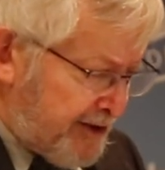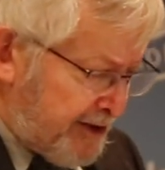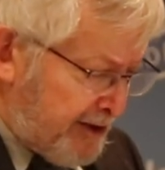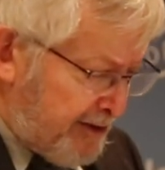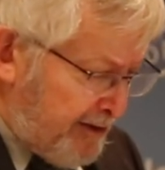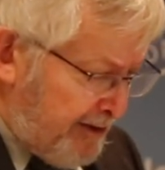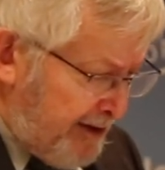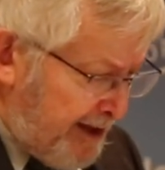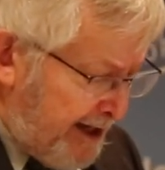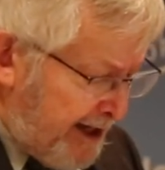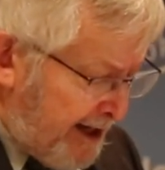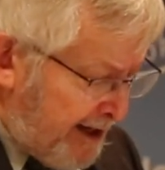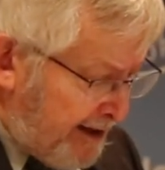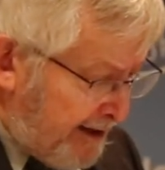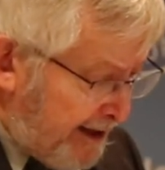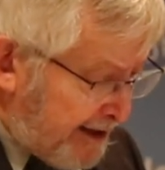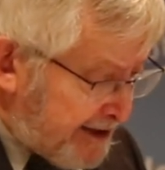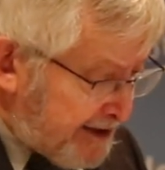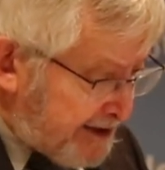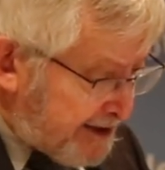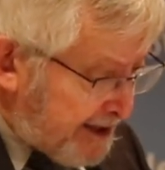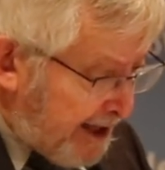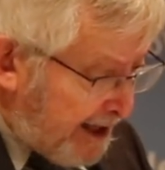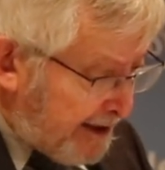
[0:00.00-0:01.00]
including the Canada
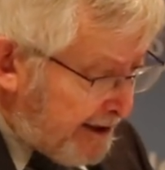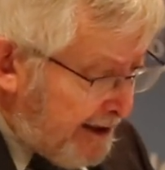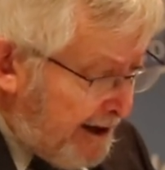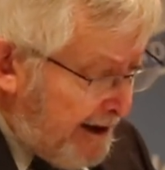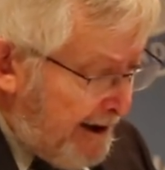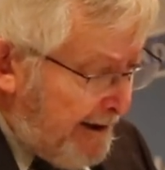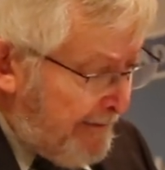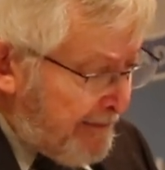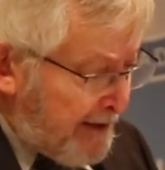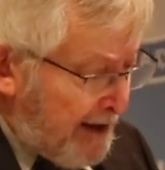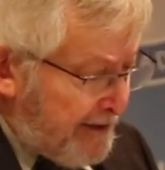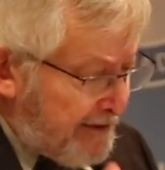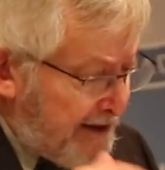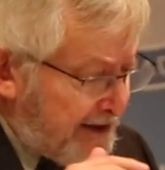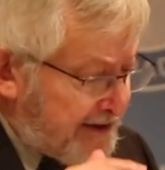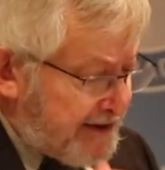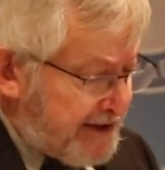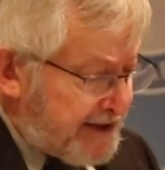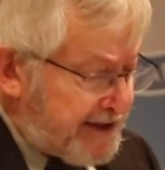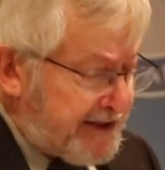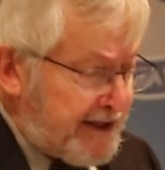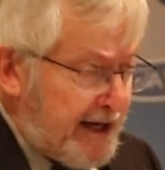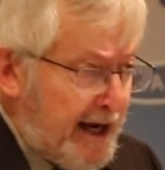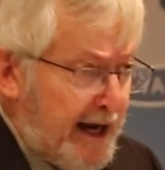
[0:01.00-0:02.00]
Elections Act, that
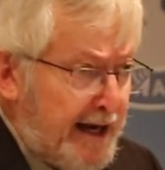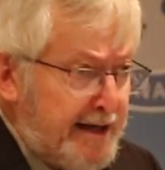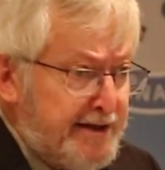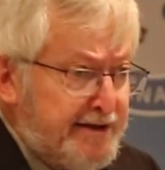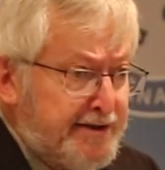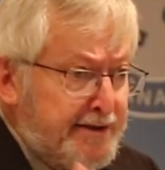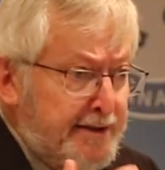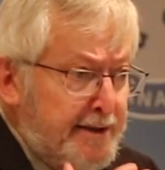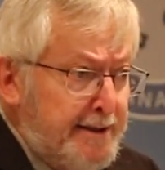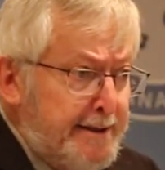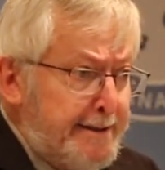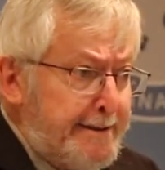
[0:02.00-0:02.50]
decides